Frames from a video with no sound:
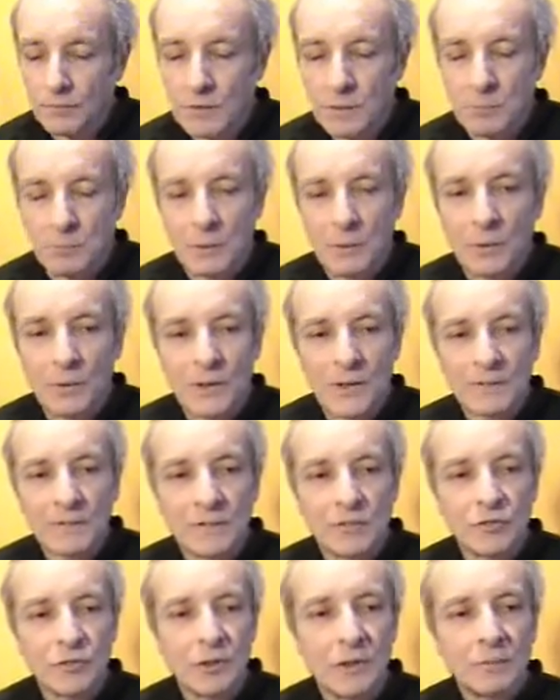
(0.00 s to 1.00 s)
The milk in
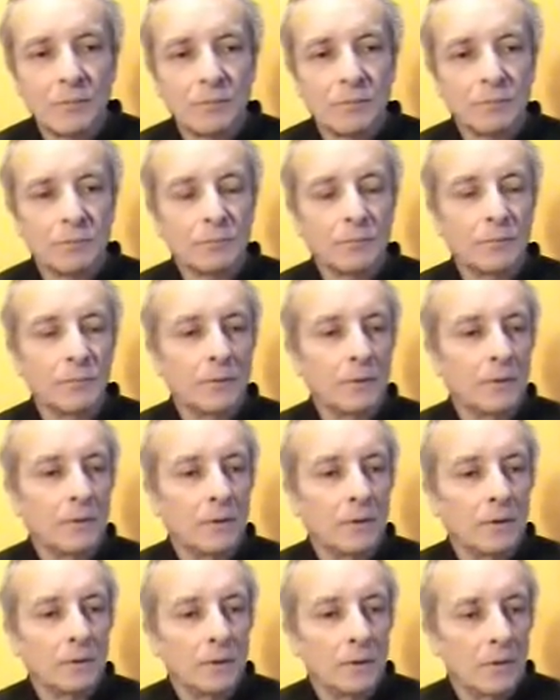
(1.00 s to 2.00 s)
the dream
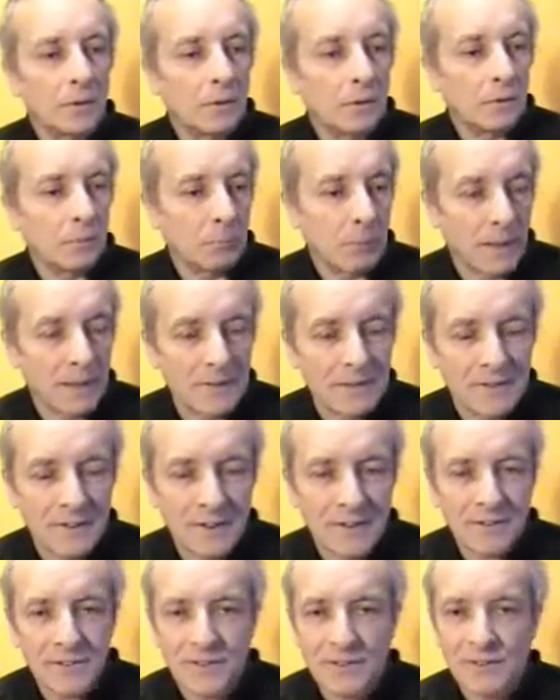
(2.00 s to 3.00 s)
might
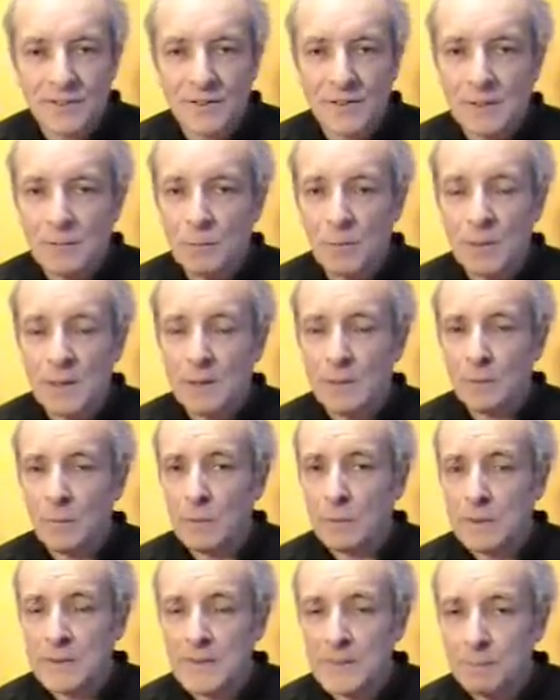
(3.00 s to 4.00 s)
taste the same way
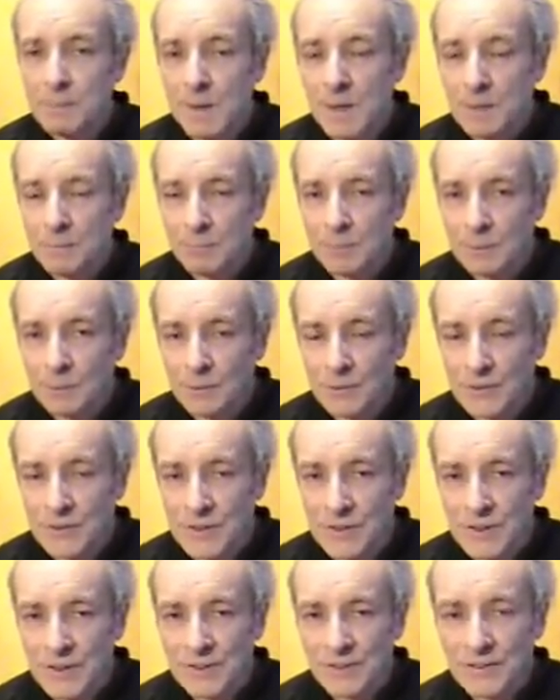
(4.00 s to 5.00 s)
we would expect milk to
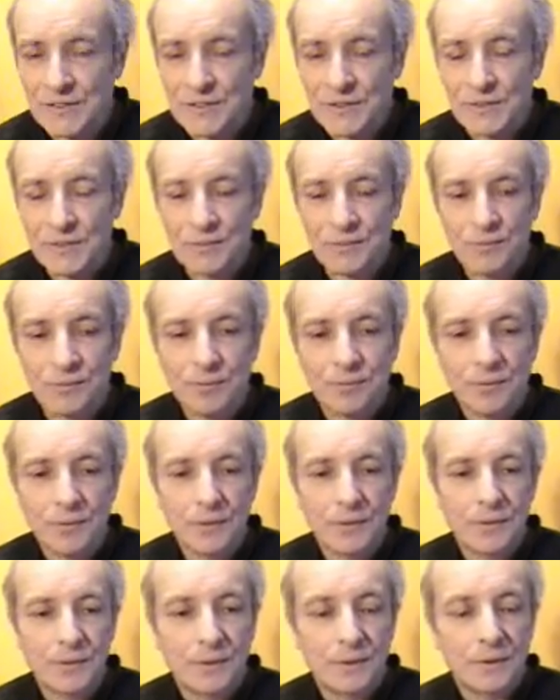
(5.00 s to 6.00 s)
taste.
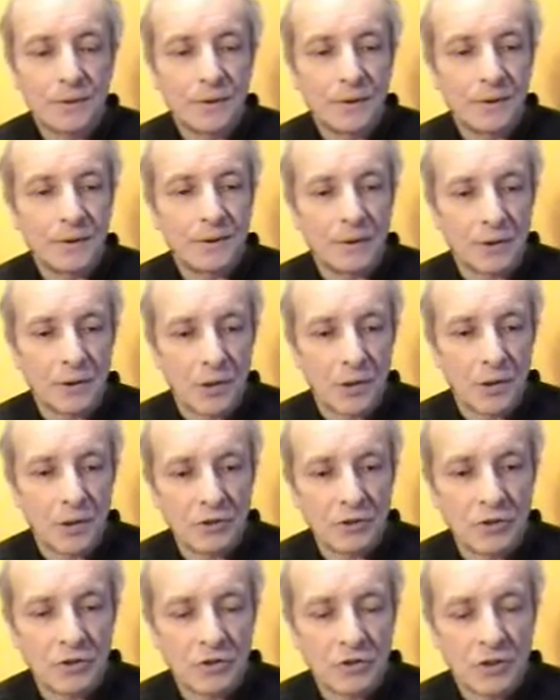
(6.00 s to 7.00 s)
The
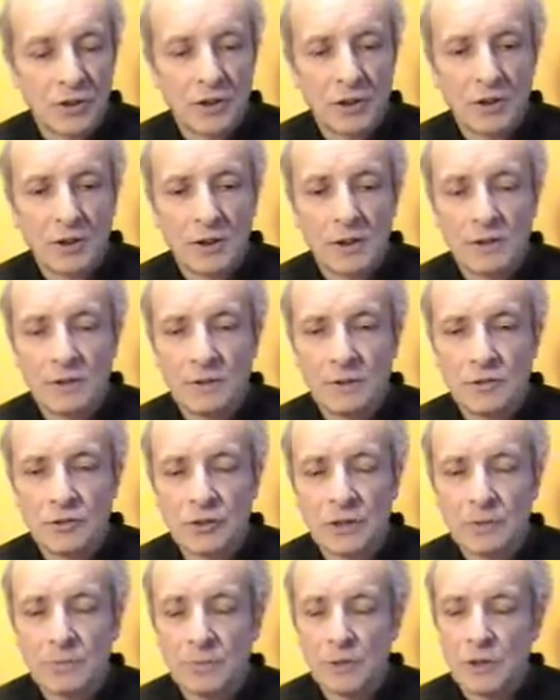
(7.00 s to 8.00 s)
conch in the
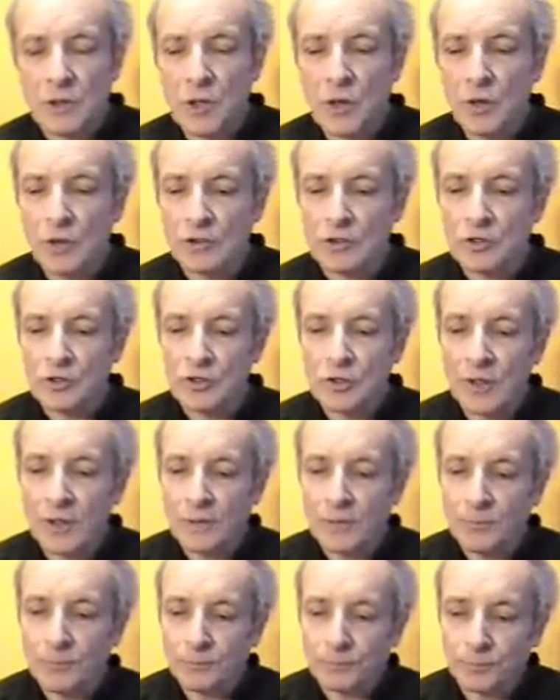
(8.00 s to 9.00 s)
dream, the conch
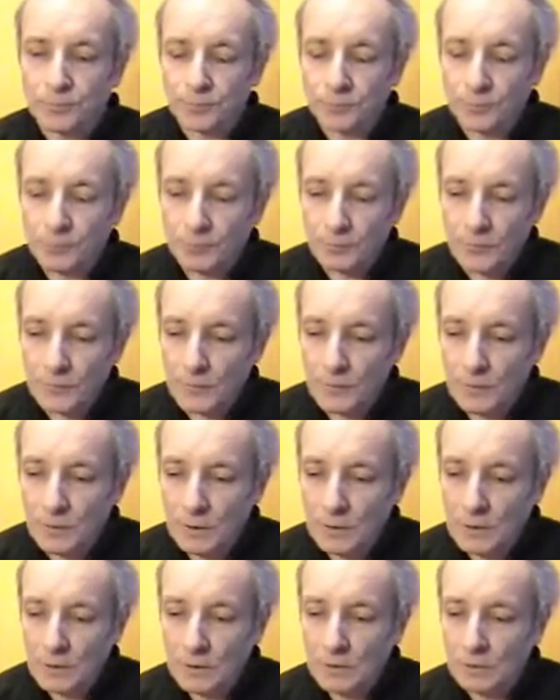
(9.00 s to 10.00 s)
shell,
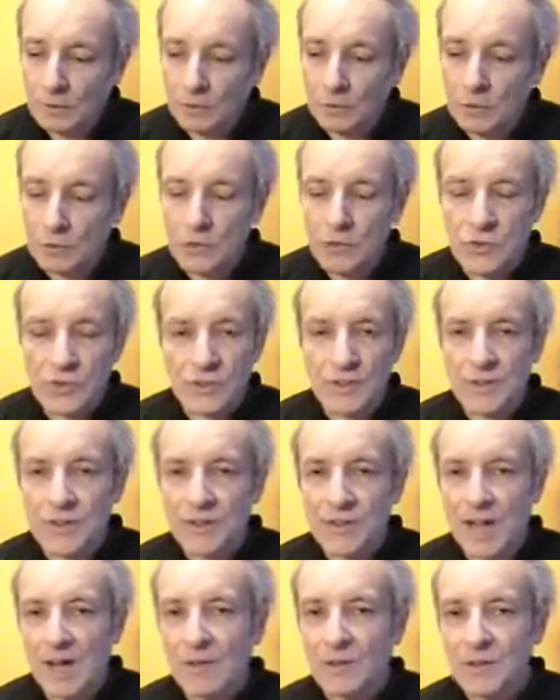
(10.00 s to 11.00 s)
looks and
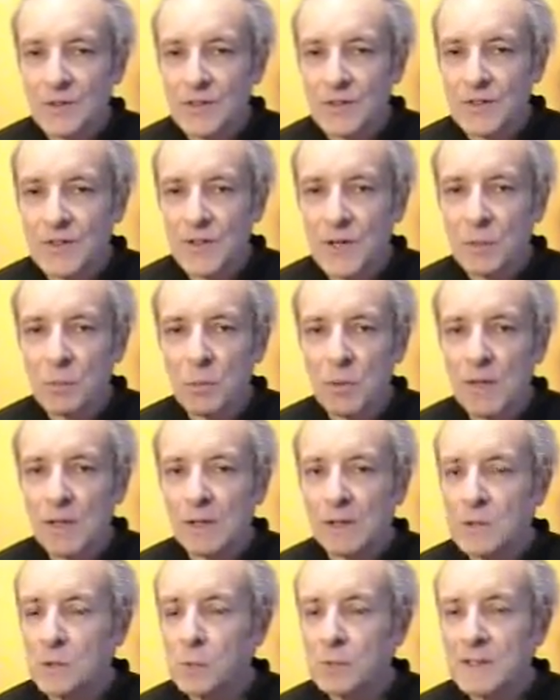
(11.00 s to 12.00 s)
sounds the same
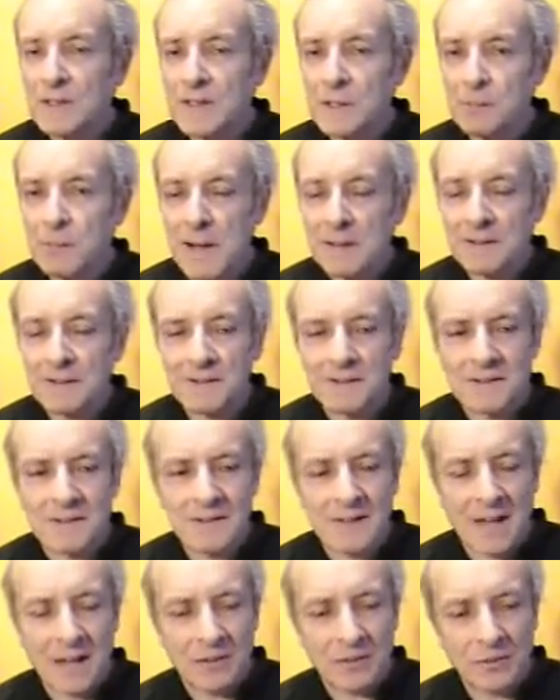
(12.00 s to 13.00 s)
way as we'd expect it to
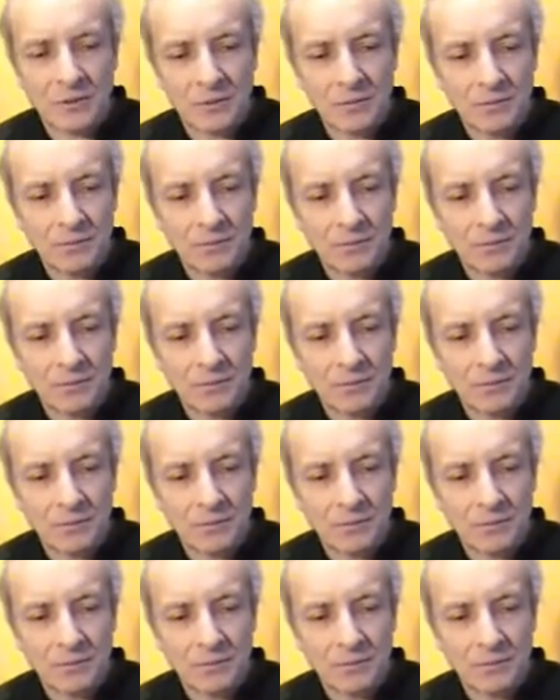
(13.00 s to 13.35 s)
sound.